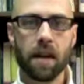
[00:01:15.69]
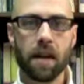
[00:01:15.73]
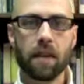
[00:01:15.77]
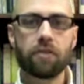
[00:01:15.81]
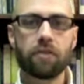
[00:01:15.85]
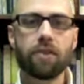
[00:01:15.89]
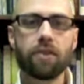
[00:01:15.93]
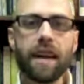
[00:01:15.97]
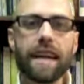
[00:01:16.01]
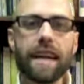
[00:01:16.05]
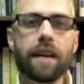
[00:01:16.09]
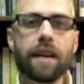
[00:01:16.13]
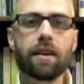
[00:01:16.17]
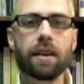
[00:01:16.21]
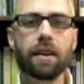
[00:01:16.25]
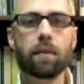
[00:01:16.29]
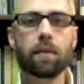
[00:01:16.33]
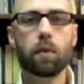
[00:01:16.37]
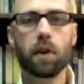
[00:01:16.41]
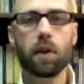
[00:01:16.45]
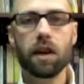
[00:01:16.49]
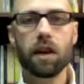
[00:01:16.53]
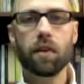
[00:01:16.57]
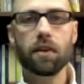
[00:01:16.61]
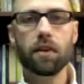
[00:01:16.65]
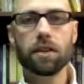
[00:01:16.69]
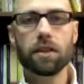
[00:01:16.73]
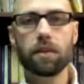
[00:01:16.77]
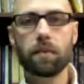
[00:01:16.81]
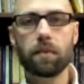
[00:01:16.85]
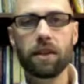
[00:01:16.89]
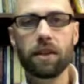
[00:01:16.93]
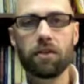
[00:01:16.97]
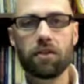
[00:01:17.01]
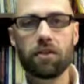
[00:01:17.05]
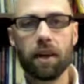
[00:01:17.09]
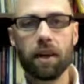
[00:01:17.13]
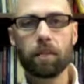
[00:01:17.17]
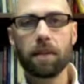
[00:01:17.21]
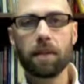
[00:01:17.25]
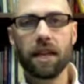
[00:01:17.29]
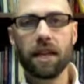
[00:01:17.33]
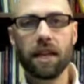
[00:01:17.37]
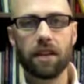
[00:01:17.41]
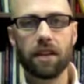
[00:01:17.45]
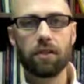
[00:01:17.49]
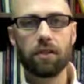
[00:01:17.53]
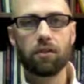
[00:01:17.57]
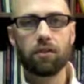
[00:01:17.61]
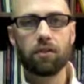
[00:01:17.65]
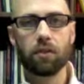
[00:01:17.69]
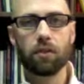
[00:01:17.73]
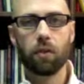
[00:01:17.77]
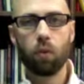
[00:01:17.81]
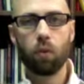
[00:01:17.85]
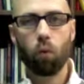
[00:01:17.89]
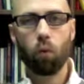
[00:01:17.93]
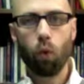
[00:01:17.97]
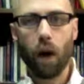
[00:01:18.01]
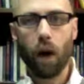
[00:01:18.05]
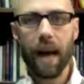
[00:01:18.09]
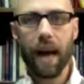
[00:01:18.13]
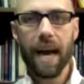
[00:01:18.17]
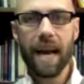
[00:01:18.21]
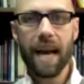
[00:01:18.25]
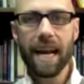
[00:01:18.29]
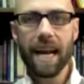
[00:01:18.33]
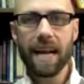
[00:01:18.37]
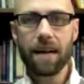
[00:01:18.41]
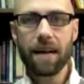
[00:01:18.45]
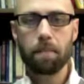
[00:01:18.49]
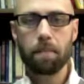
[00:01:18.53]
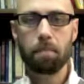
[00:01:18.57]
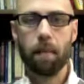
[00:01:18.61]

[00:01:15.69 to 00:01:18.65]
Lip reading: Secondly, we're going to be jumping into the way